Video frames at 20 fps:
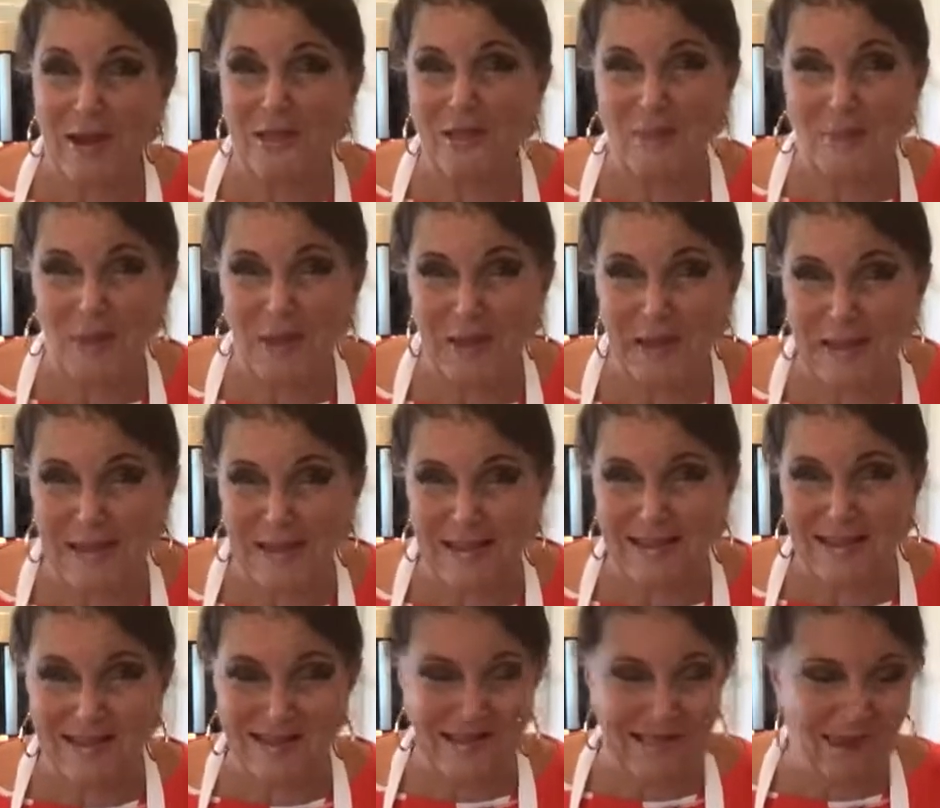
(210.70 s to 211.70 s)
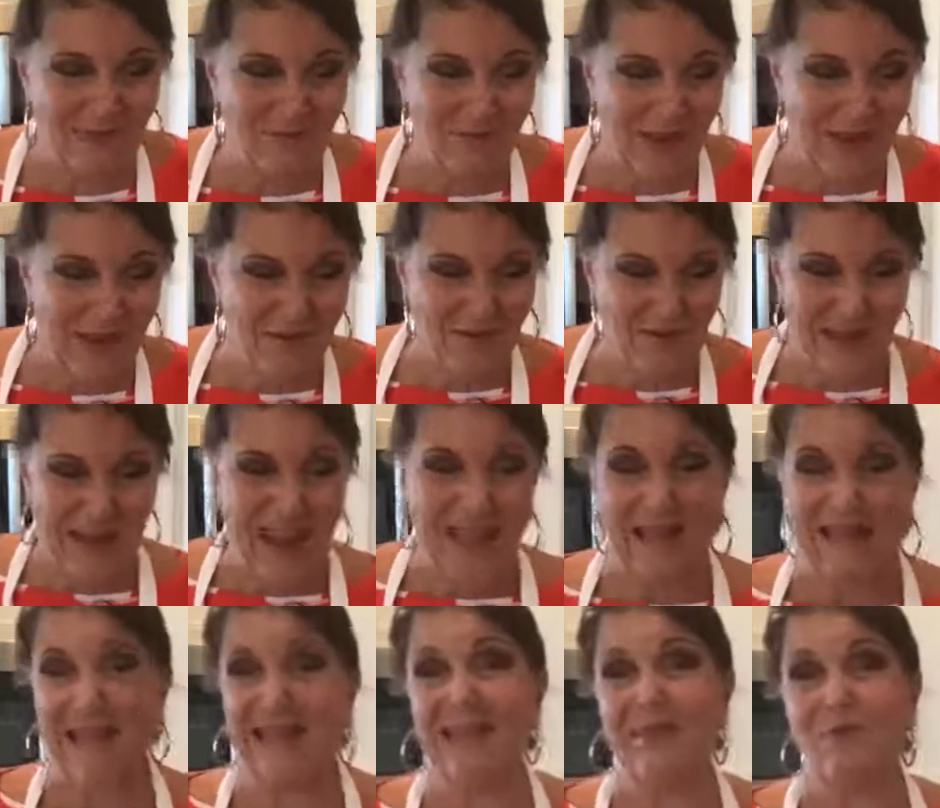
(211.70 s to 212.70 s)
recipe that I've ever
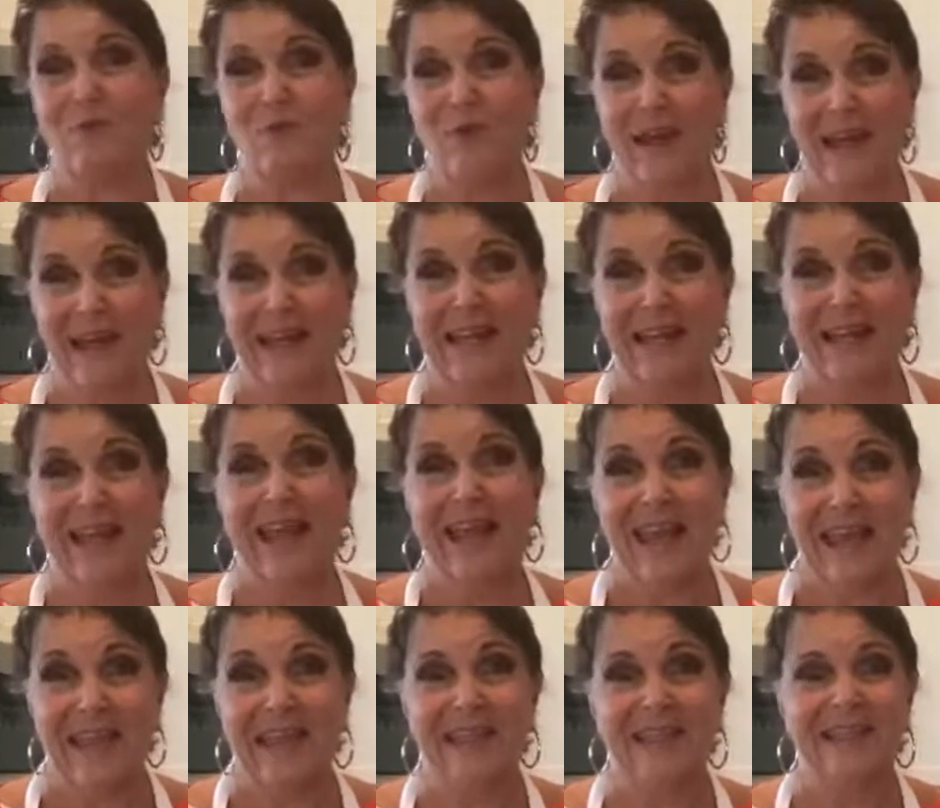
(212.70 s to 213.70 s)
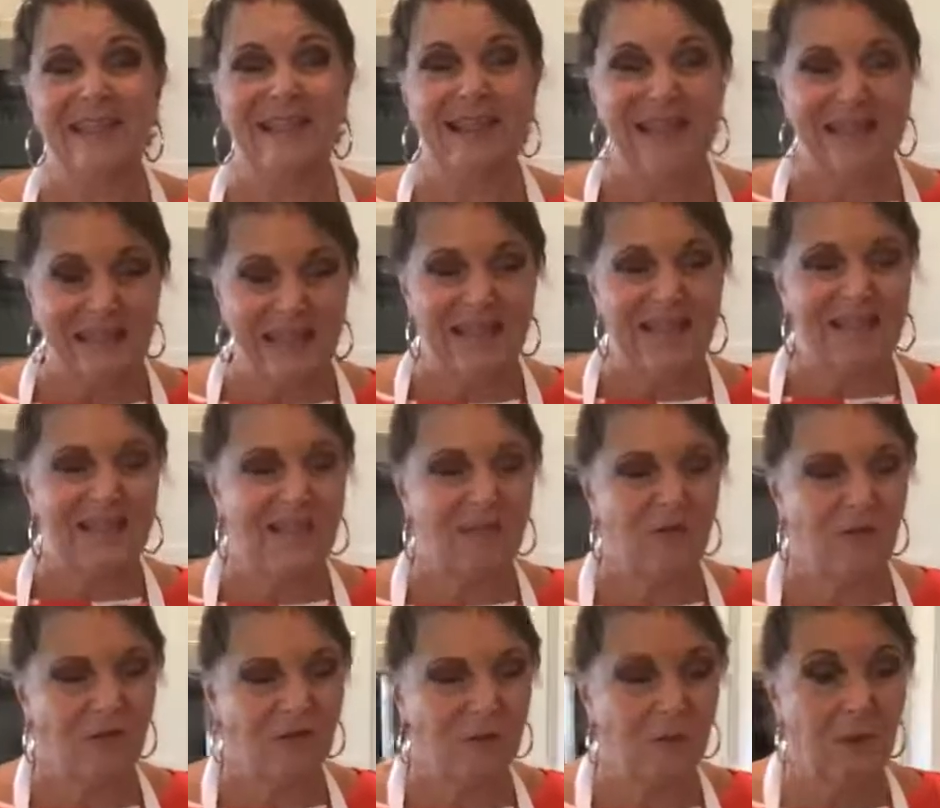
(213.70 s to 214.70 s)
had? It really is the
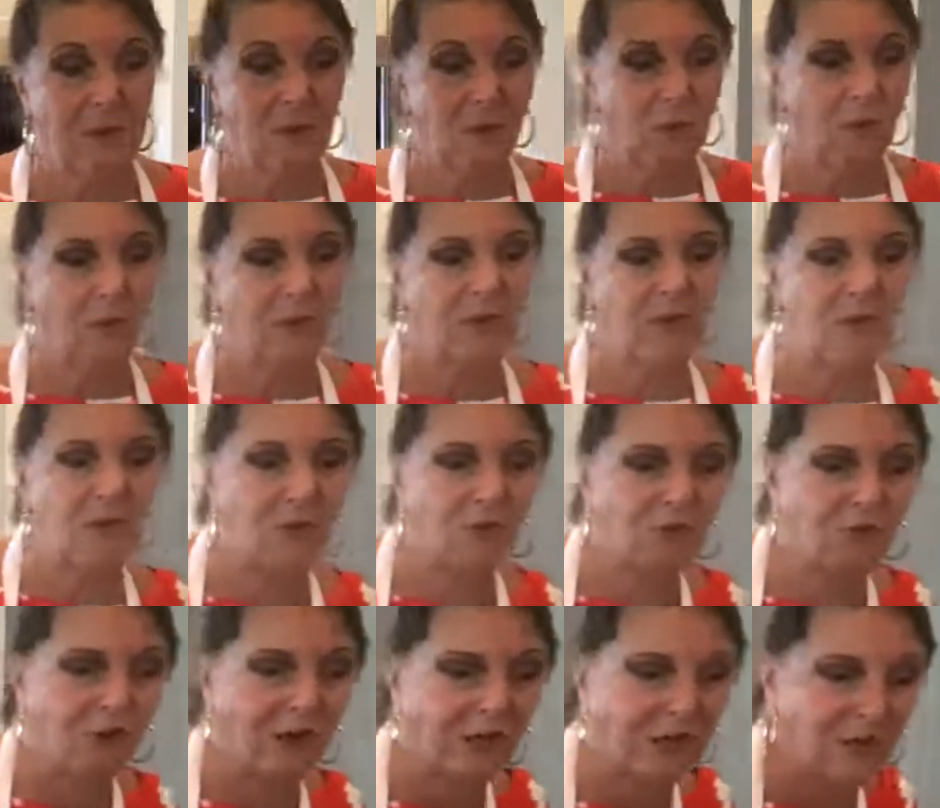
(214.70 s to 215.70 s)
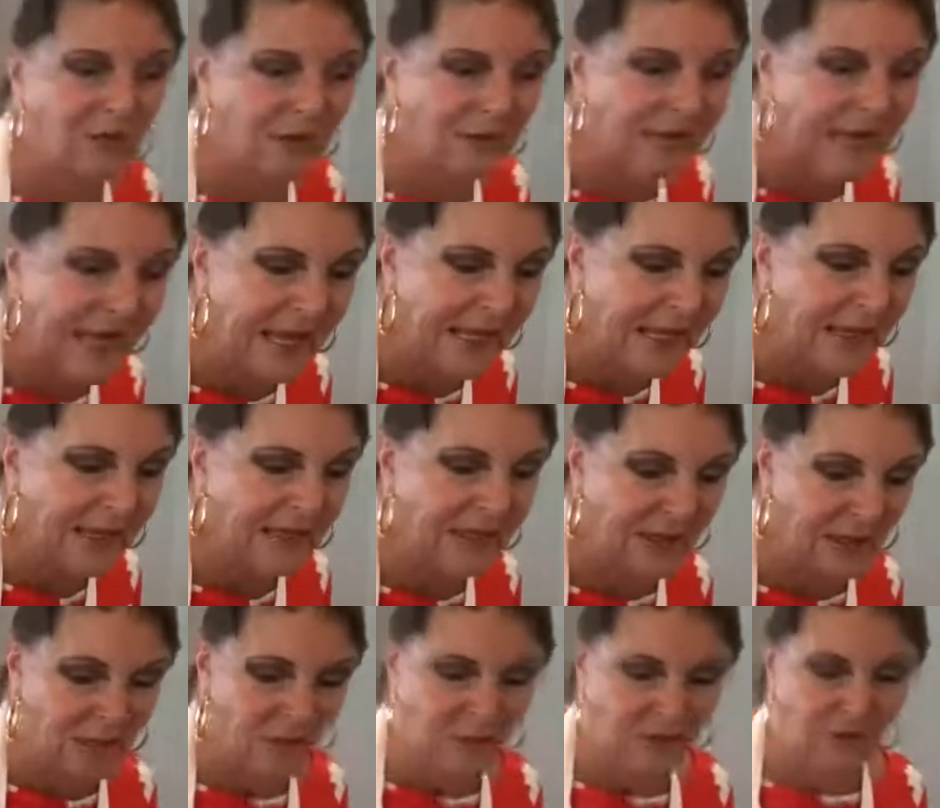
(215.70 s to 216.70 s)
easiest recipe. There are one or two tricks to it. That
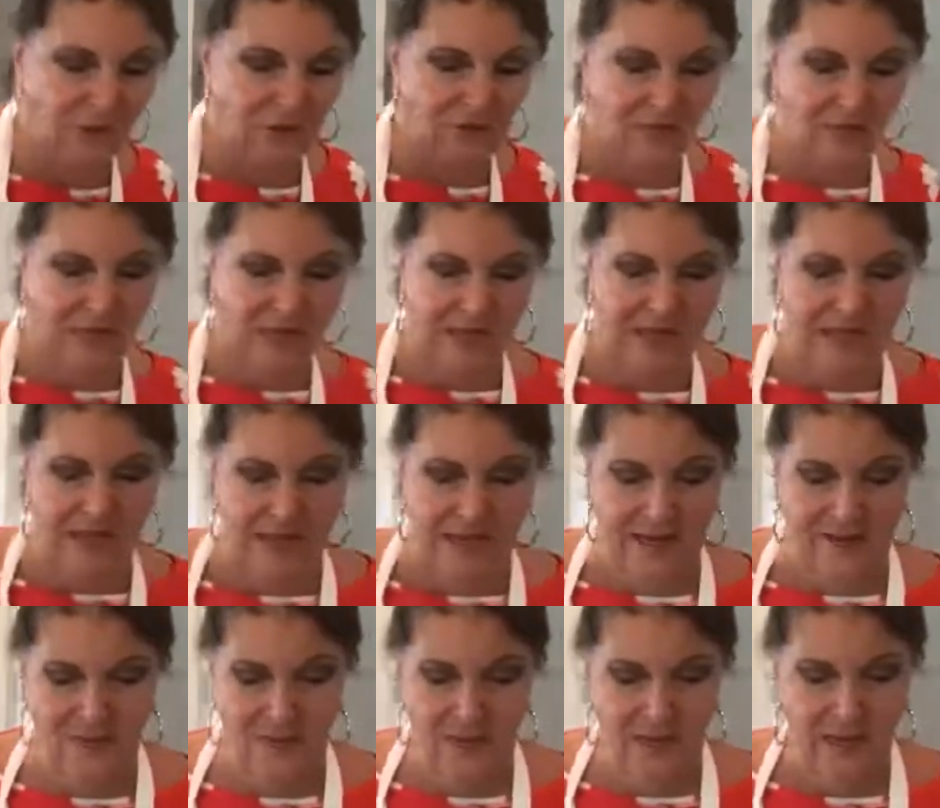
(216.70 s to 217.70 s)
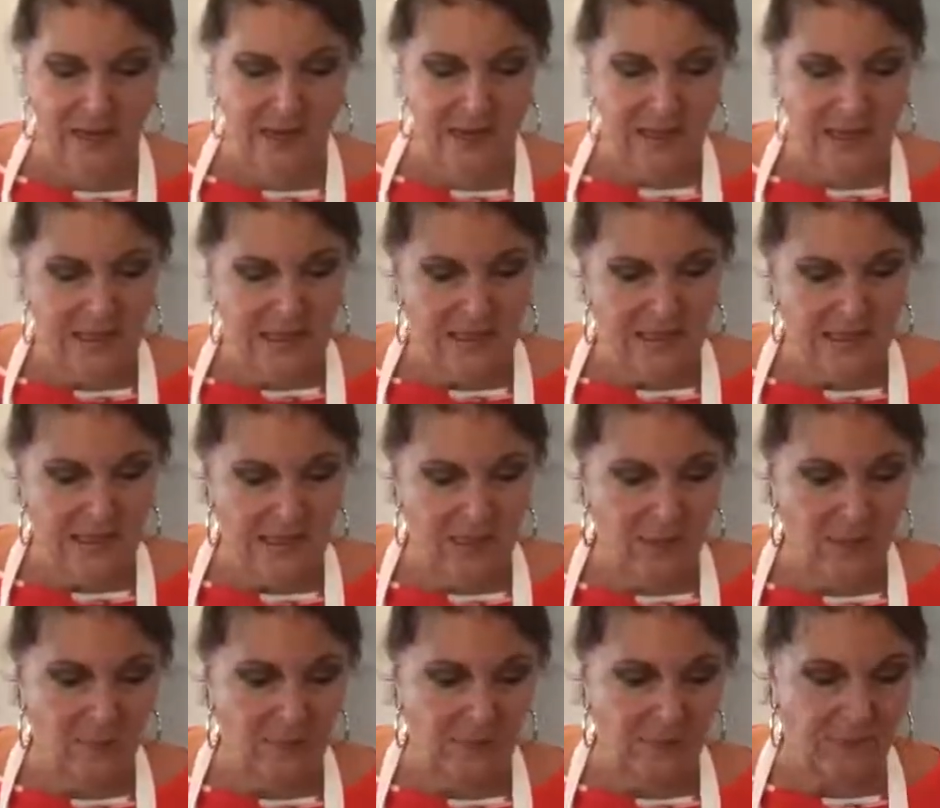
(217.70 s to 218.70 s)
goes off there now.
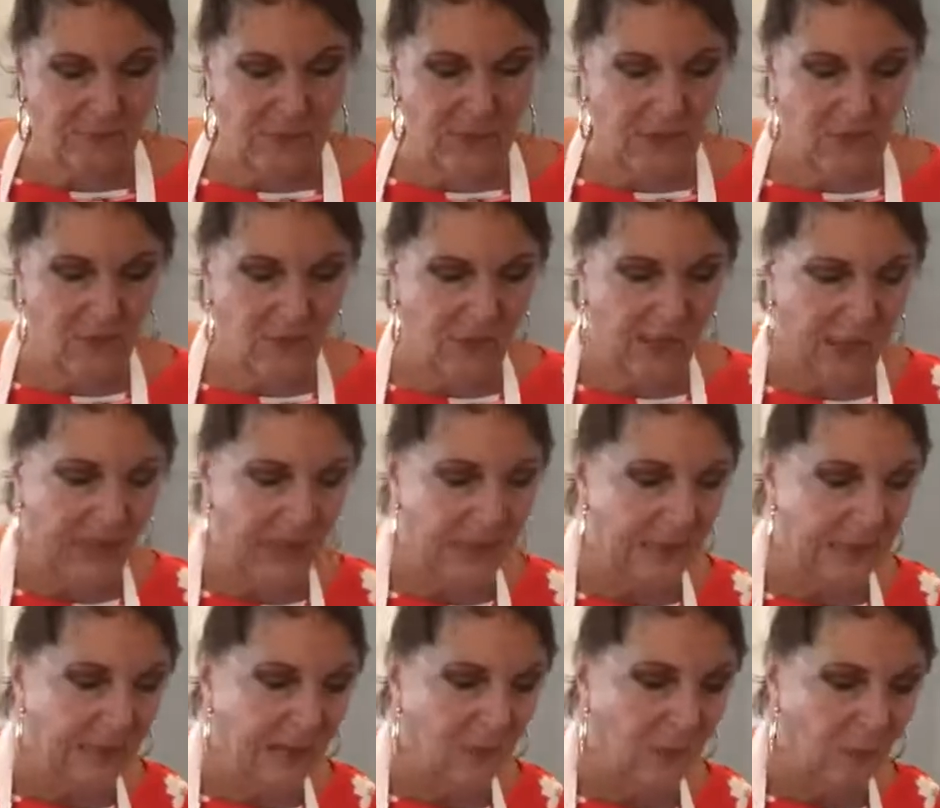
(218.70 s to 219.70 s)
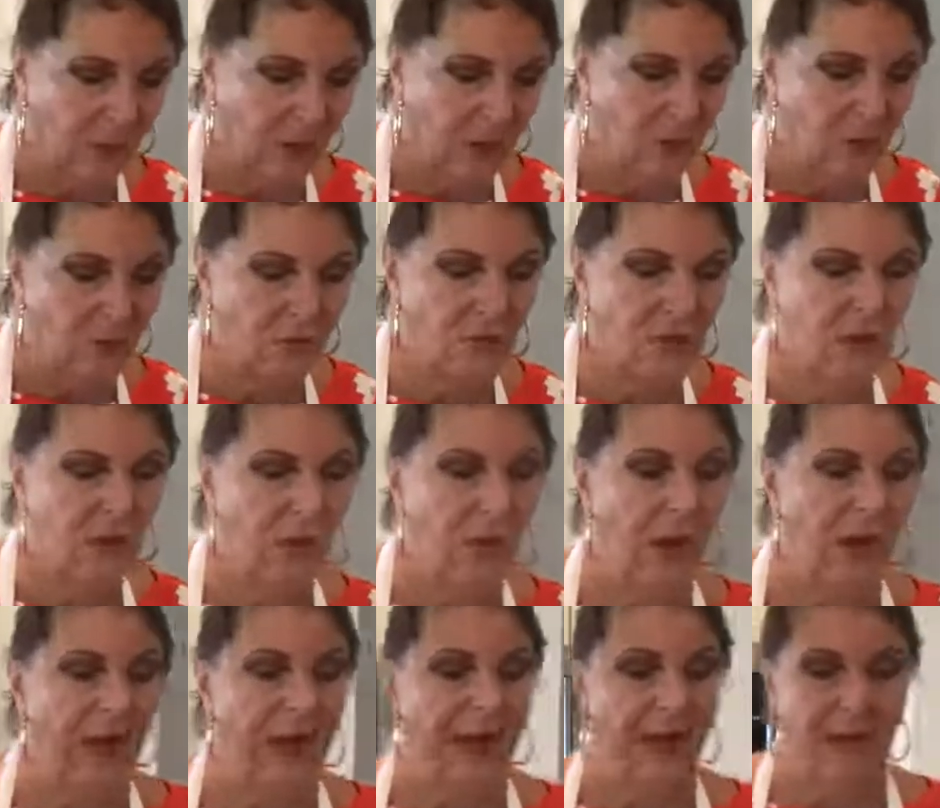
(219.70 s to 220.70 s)
So, okay, we
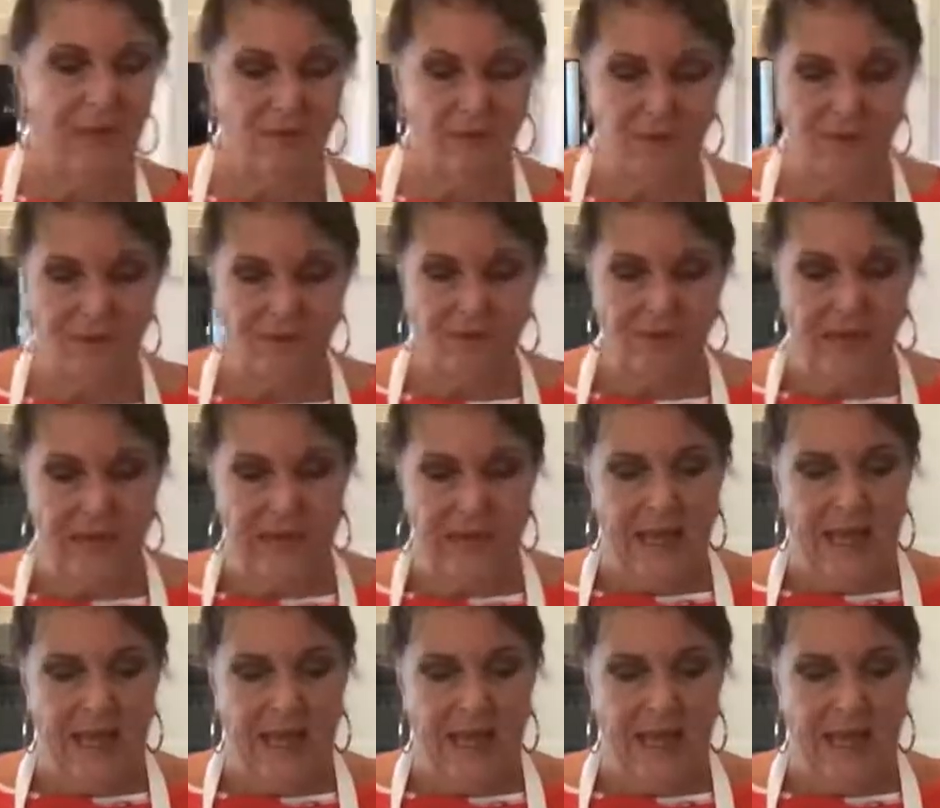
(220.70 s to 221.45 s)
also have,